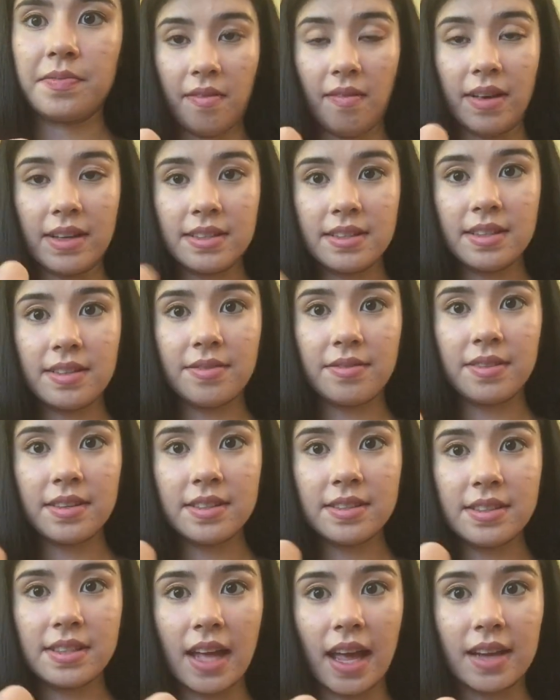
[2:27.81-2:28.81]
Once it
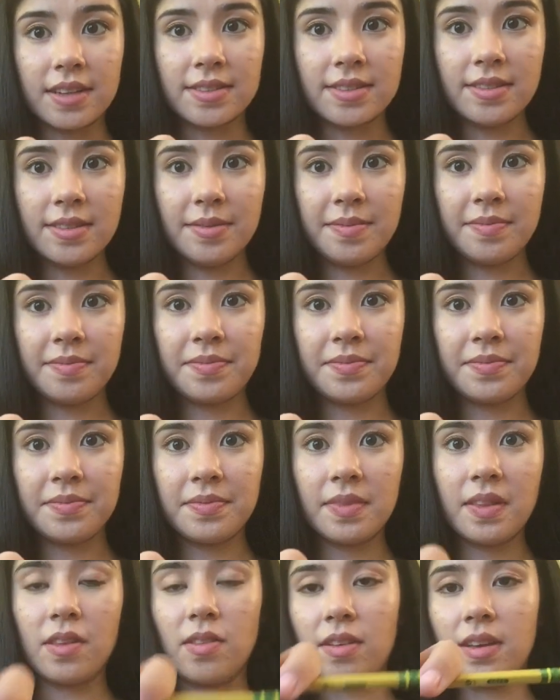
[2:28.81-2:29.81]
feels natural,
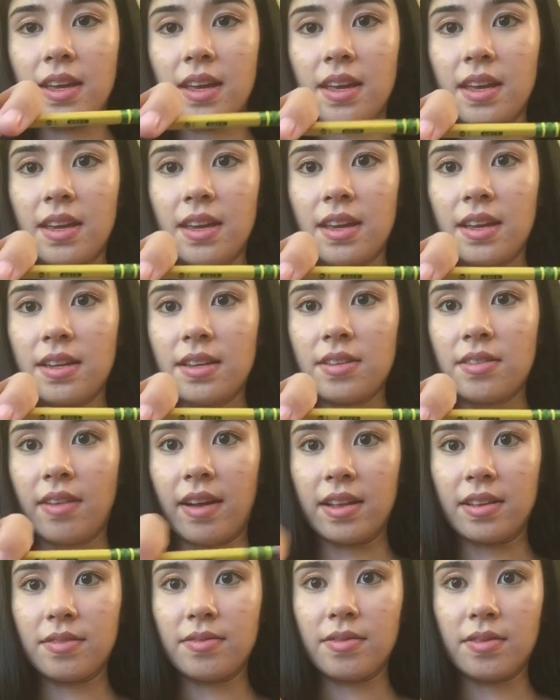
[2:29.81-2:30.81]
you can
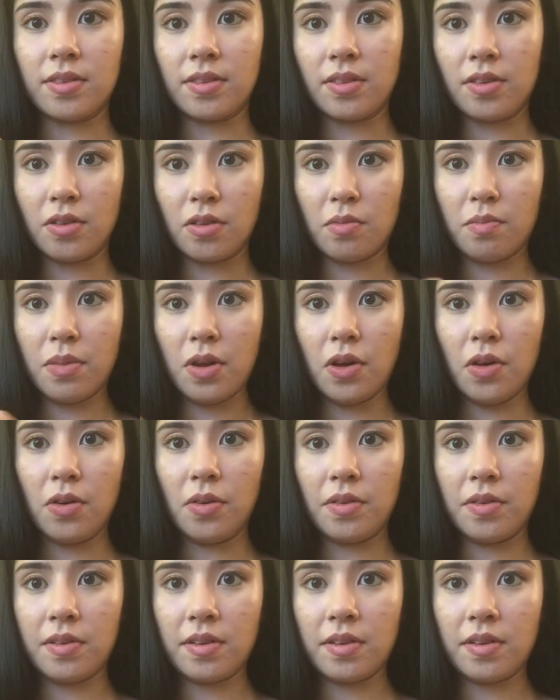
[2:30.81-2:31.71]
transfer to your bow.